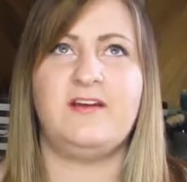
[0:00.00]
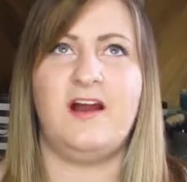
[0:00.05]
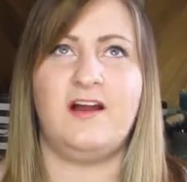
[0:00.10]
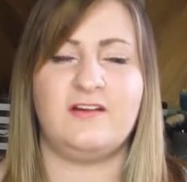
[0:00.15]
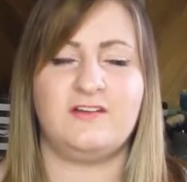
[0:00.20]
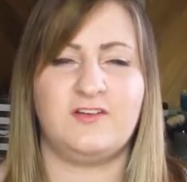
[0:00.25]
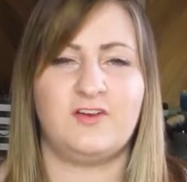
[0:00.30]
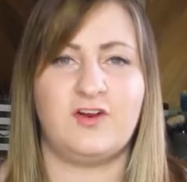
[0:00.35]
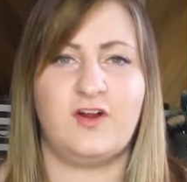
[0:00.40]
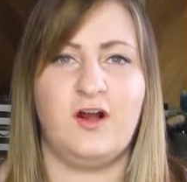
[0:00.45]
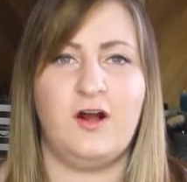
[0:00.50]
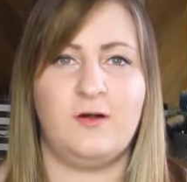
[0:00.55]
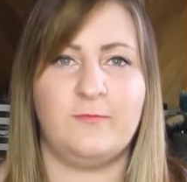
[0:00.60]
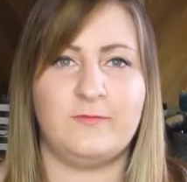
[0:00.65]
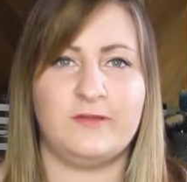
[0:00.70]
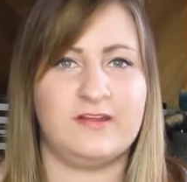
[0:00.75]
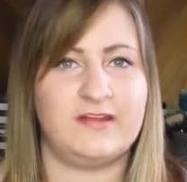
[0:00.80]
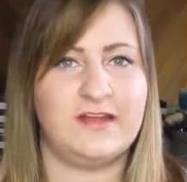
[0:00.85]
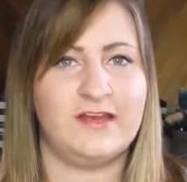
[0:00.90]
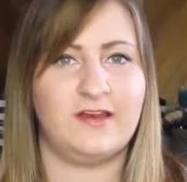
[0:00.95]
doctor called
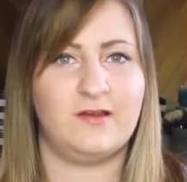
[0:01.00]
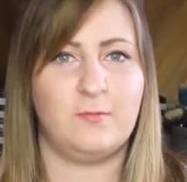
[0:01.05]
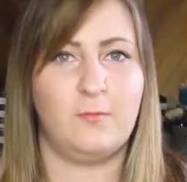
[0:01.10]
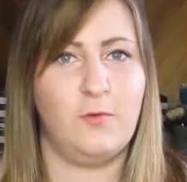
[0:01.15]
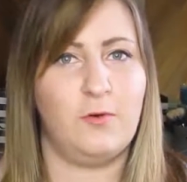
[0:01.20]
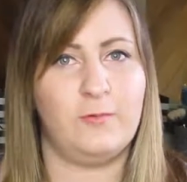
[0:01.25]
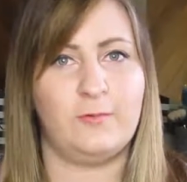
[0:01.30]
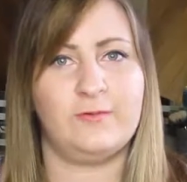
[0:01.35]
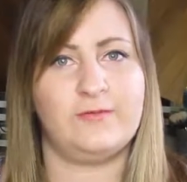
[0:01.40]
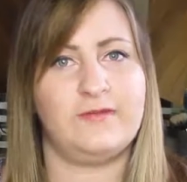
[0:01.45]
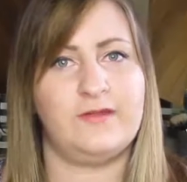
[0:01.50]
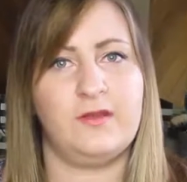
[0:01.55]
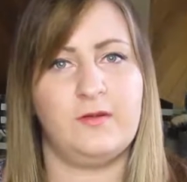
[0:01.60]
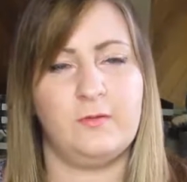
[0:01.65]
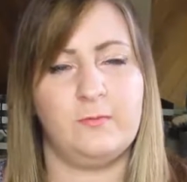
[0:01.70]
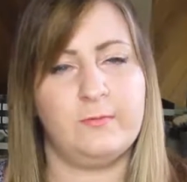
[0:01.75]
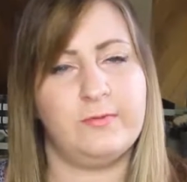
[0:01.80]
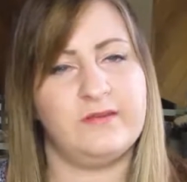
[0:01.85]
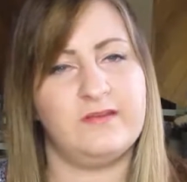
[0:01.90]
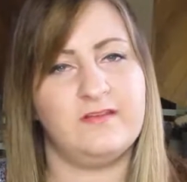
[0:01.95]
me like morbidly
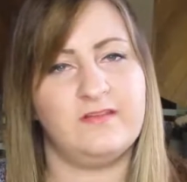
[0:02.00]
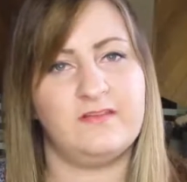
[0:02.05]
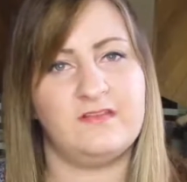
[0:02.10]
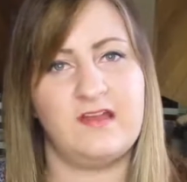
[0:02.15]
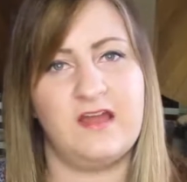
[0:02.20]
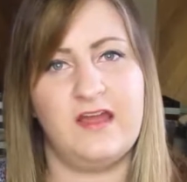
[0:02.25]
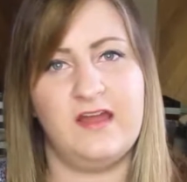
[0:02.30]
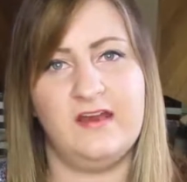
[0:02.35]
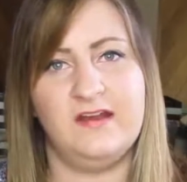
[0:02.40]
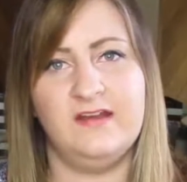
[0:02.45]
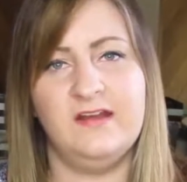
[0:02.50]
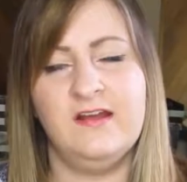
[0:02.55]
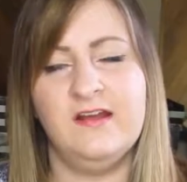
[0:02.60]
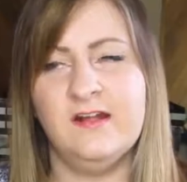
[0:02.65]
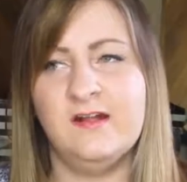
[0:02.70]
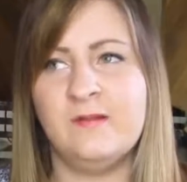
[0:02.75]
obese and